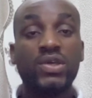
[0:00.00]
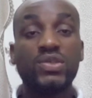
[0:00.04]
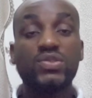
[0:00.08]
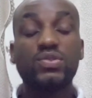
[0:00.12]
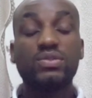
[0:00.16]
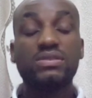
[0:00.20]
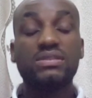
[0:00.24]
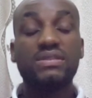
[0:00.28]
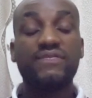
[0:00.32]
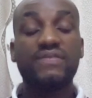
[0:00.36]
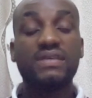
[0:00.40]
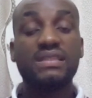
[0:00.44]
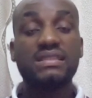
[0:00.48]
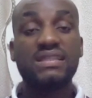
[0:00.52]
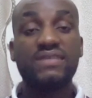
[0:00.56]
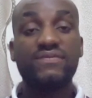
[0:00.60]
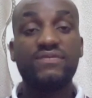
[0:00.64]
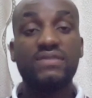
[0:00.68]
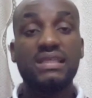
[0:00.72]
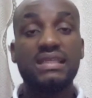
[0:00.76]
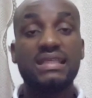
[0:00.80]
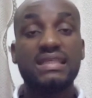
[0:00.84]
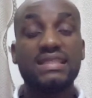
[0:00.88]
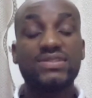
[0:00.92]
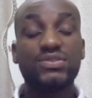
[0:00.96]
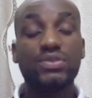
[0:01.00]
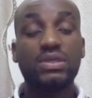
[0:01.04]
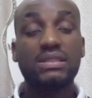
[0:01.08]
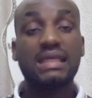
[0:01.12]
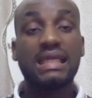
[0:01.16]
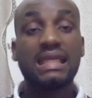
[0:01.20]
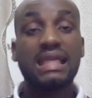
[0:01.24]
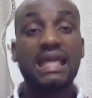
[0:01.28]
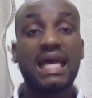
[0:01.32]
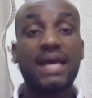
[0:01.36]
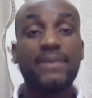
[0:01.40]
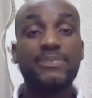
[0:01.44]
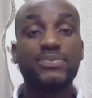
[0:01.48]
So defensively, he's not
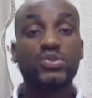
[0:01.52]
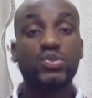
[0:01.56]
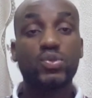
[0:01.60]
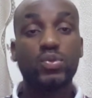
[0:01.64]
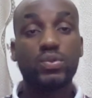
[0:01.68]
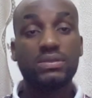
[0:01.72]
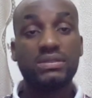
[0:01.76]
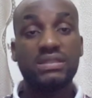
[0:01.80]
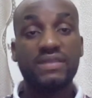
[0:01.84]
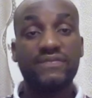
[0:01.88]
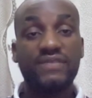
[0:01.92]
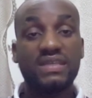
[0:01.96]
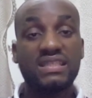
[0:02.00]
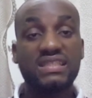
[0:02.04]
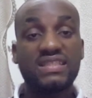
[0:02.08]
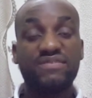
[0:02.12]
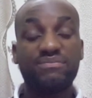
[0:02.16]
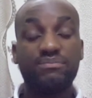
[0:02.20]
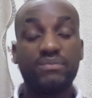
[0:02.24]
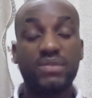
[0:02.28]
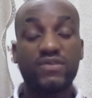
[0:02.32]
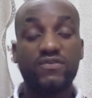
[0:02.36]
an absolute defensive